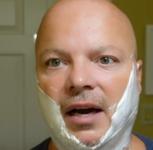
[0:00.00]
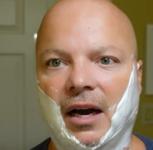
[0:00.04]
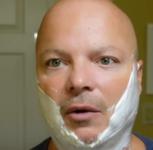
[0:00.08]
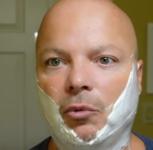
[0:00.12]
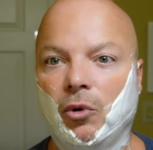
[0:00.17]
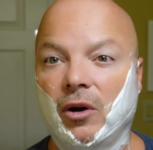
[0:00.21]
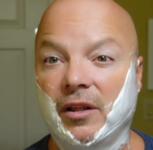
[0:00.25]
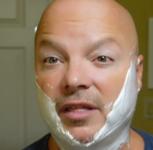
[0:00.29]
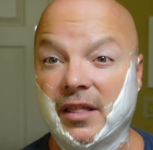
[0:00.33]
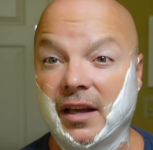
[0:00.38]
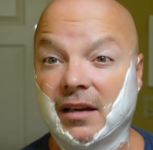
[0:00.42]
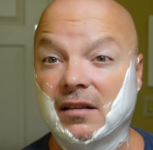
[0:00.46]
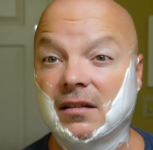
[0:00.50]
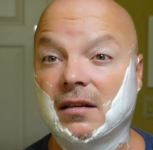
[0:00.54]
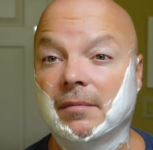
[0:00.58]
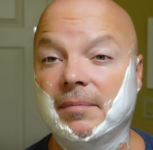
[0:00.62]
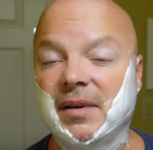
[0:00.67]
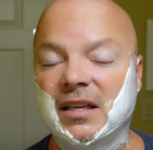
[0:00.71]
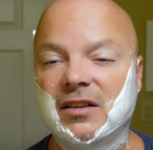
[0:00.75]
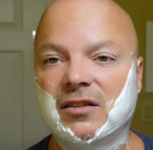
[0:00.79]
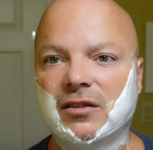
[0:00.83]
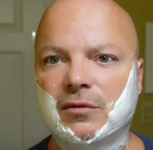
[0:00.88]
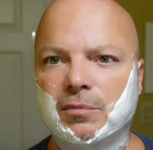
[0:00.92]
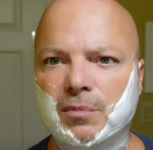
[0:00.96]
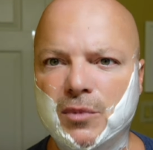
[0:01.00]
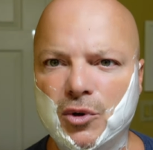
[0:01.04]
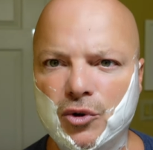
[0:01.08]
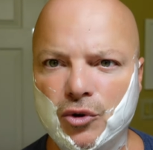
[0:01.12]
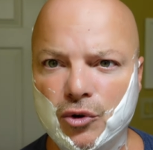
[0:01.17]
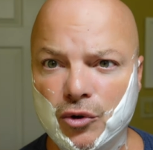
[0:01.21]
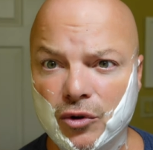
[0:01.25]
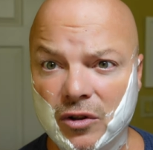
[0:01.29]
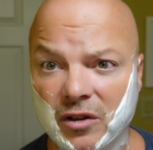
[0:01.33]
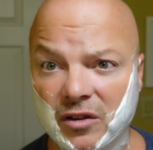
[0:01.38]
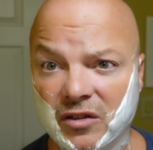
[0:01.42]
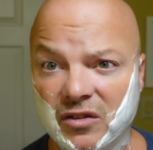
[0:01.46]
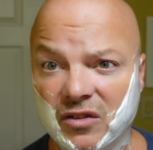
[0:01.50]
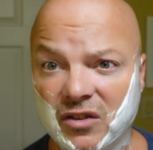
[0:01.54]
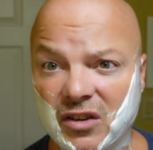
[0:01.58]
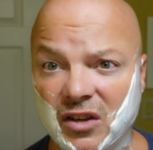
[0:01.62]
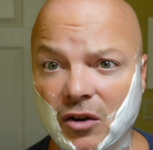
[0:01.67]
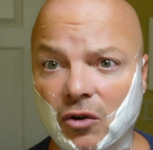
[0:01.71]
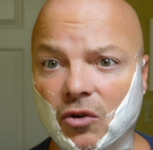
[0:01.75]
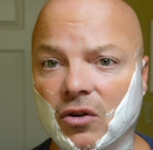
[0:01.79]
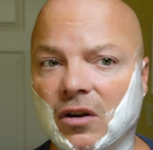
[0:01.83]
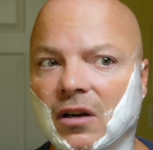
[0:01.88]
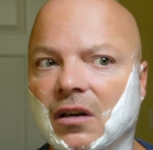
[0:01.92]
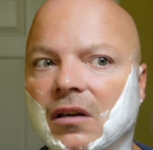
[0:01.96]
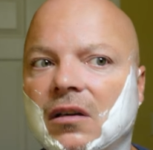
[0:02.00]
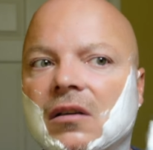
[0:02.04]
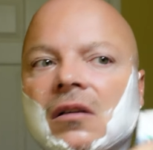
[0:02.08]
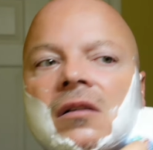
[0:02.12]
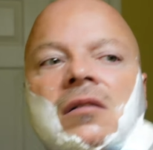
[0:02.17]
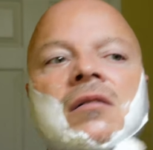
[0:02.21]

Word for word: I want things to be smooth as silk